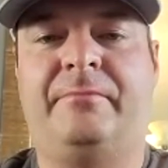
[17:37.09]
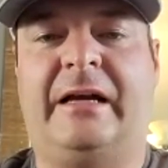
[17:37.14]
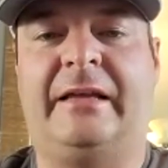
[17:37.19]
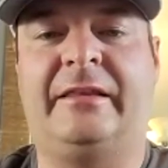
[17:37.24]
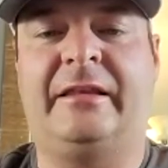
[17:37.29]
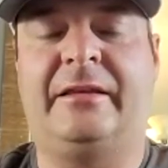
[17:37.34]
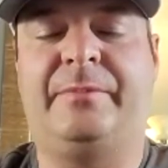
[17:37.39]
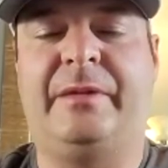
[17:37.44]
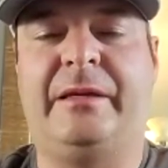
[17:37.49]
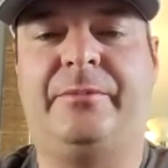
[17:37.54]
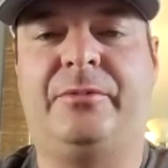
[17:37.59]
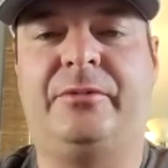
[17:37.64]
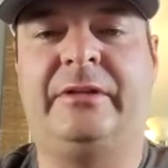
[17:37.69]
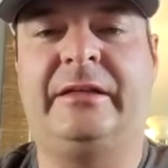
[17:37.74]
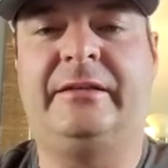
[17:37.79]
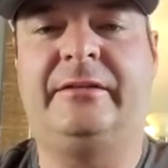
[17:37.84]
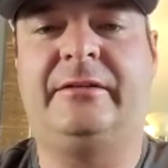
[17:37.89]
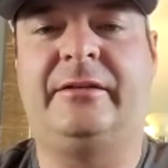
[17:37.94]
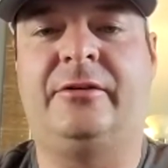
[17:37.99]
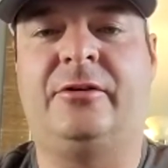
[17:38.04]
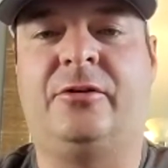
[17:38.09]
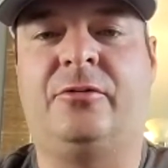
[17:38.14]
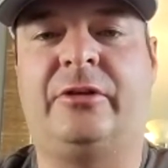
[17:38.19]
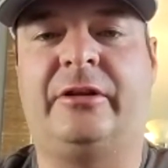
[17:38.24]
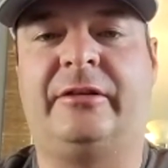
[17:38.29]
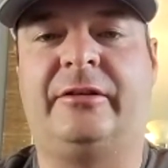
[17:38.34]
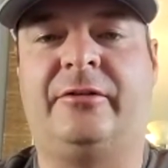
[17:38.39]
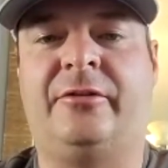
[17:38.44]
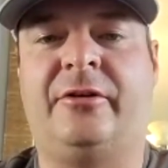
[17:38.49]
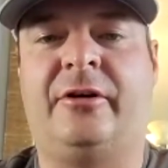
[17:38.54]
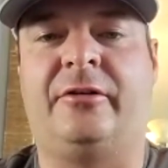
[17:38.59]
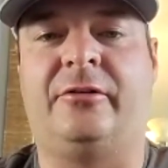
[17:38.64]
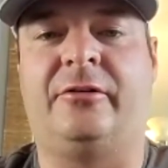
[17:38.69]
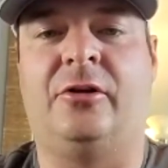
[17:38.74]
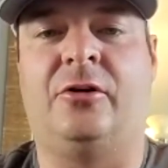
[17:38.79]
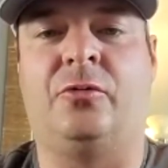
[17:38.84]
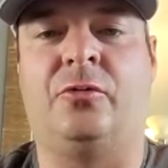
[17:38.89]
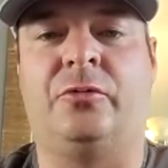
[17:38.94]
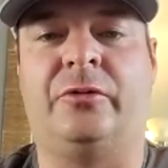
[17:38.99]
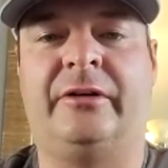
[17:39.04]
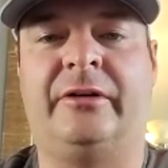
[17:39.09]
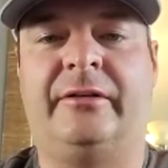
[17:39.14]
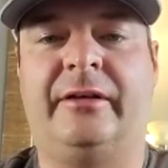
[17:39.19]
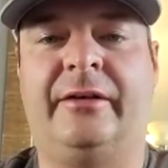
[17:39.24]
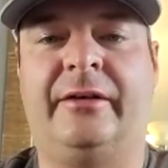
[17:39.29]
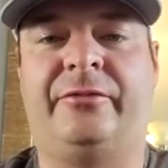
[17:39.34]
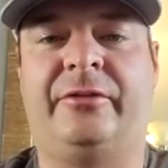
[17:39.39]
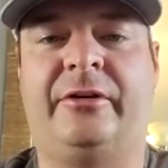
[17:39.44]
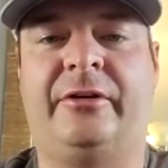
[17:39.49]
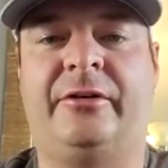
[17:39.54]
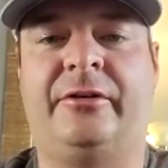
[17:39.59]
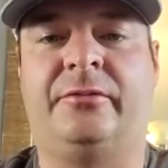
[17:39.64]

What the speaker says: think people need to know that they're not alone. If they're